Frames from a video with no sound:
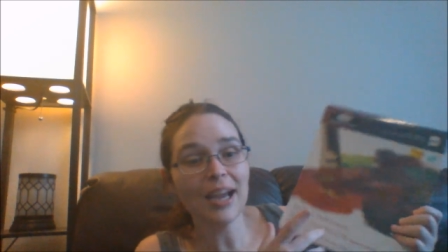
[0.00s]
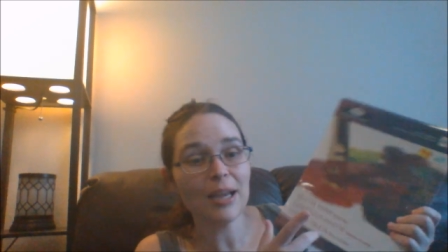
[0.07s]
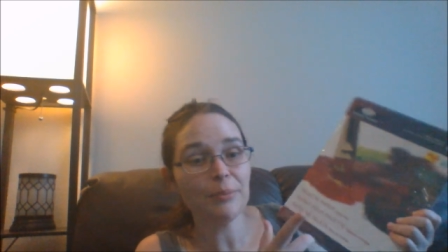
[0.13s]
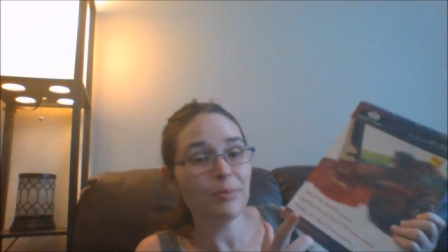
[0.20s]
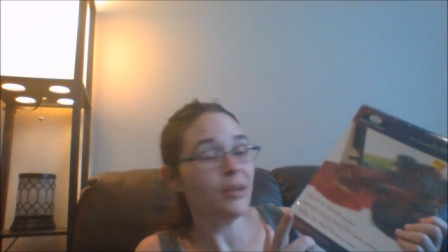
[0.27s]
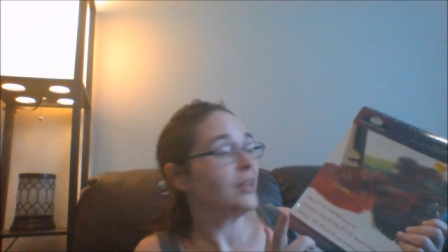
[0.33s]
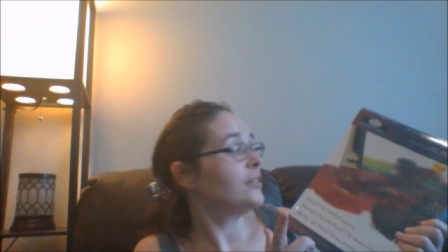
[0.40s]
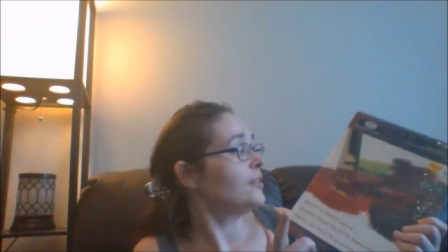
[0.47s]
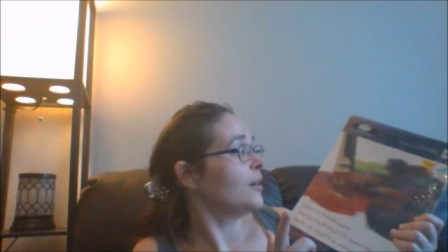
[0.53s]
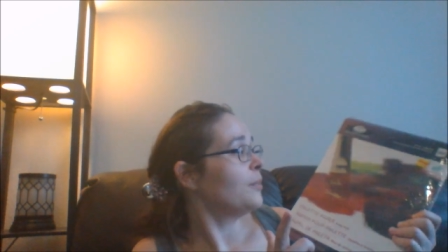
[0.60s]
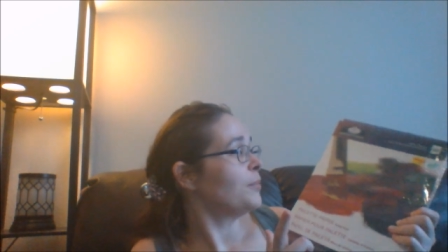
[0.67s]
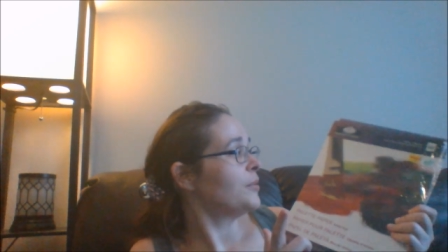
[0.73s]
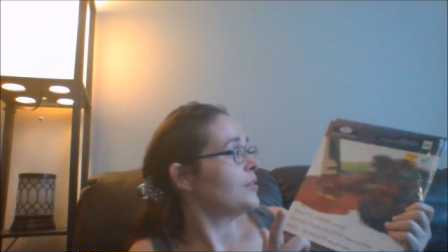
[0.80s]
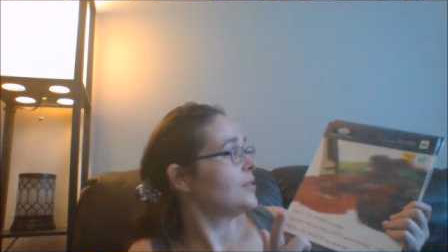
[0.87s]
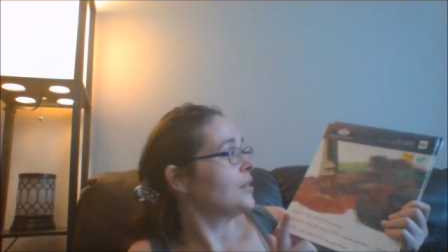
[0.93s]
I picked
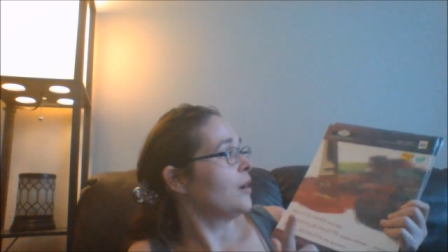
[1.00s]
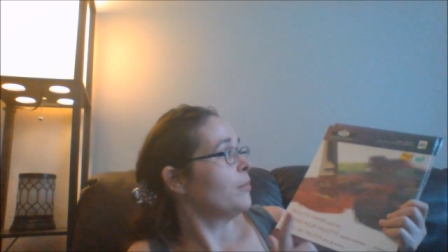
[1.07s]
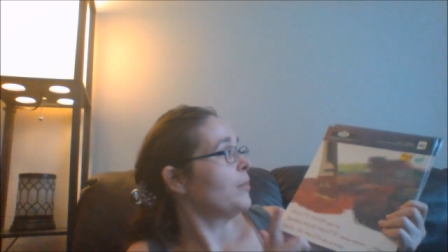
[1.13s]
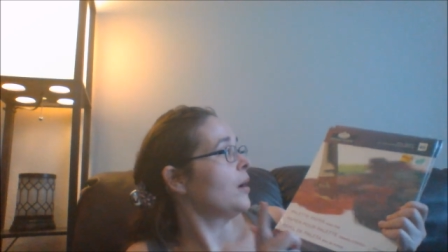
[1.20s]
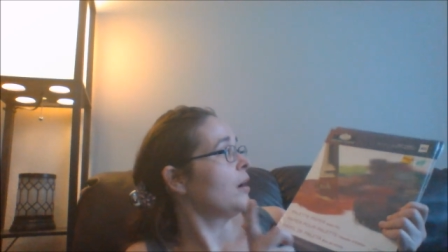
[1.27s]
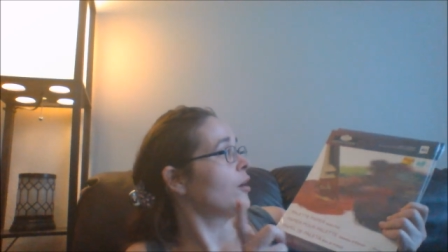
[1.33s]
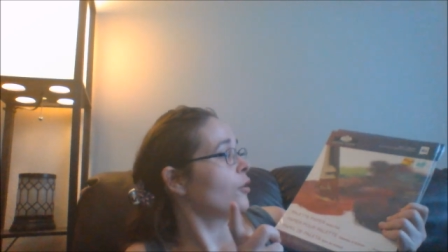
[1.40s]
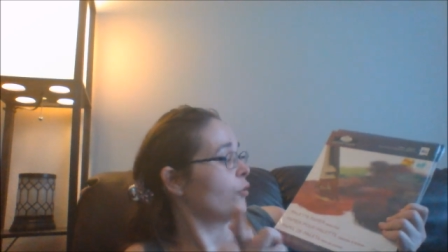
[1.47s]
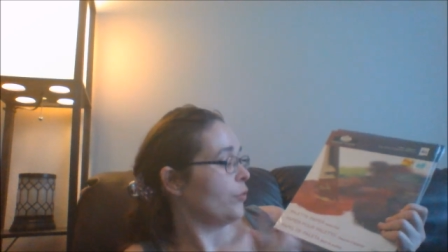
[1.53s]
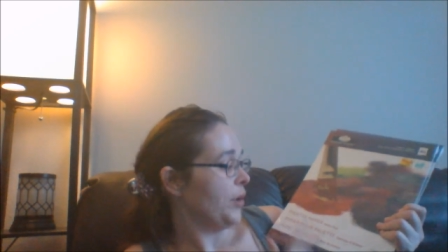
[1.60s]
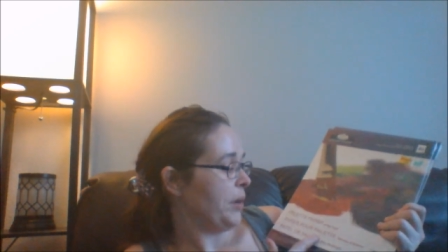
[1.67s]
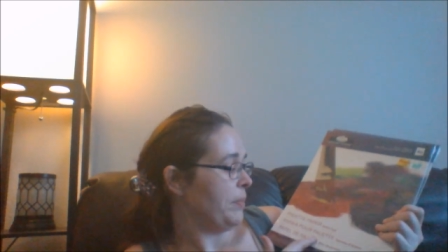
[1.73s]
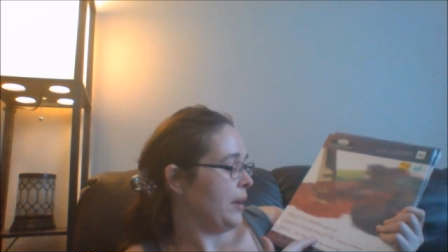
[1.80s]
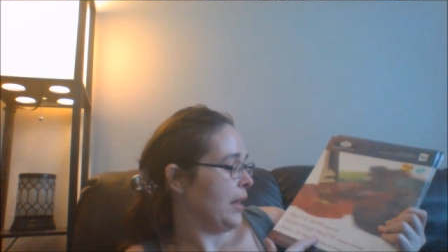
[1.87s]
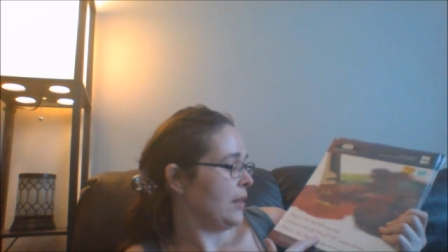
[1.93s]
up some
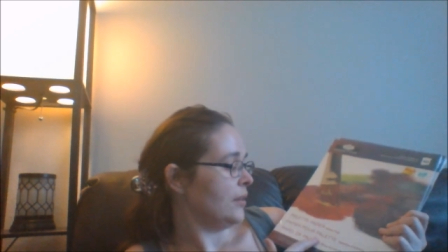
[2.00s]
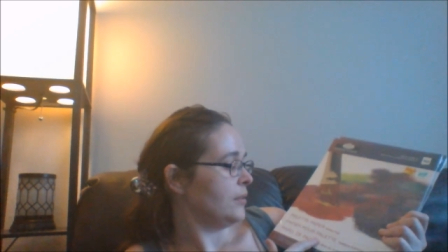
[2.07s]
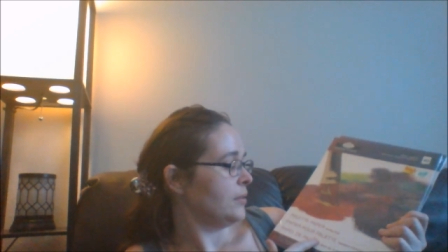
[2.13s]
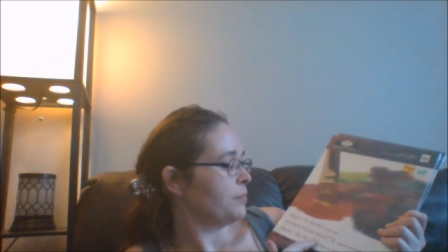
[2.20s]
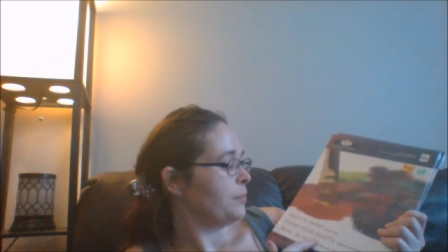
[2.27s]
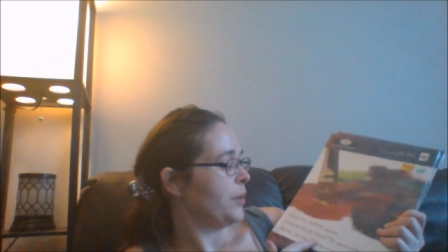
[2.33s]
gray palette